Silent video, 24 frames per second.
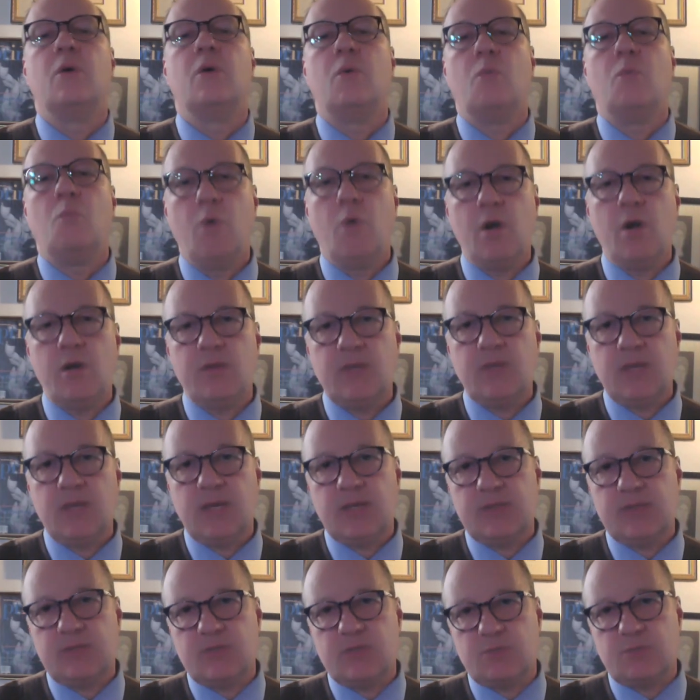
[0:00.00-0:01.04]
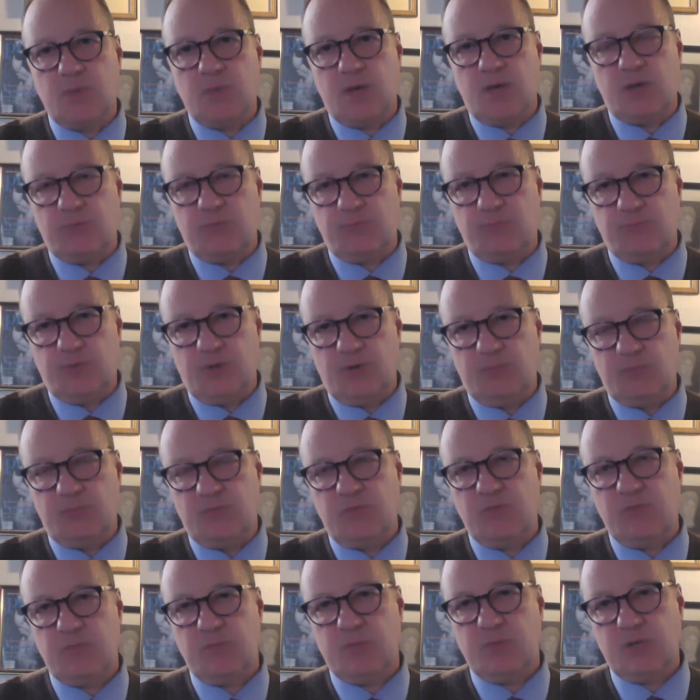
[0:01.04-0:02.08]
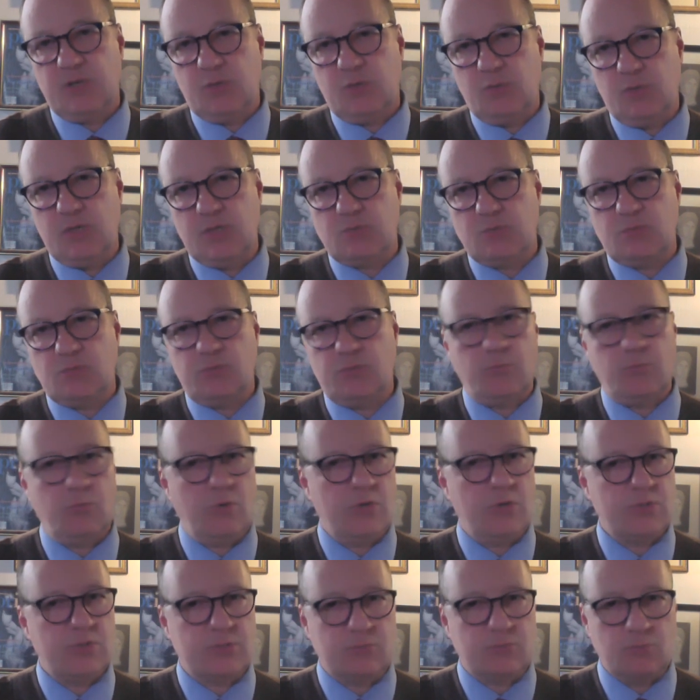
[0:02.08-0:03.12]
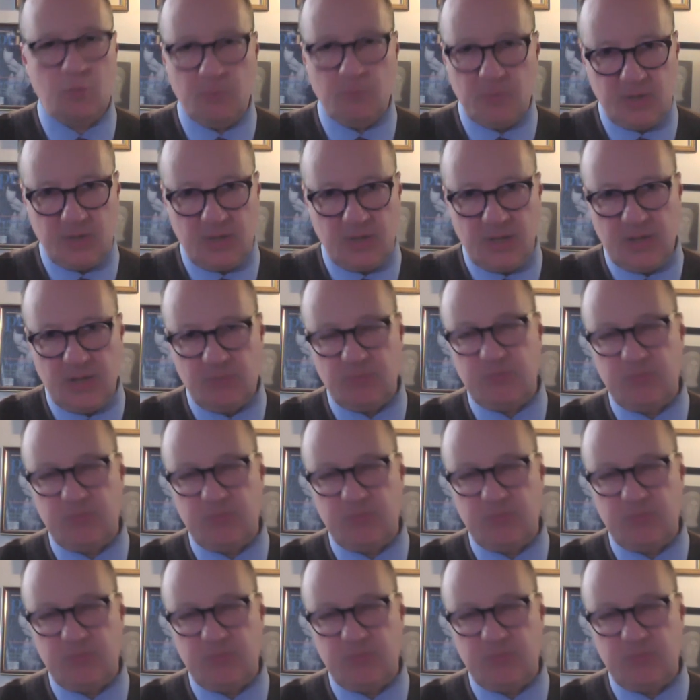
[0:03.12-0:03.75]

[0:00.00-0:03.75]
where do they get this model from? Everybody agrees we've crossed the Rubicon.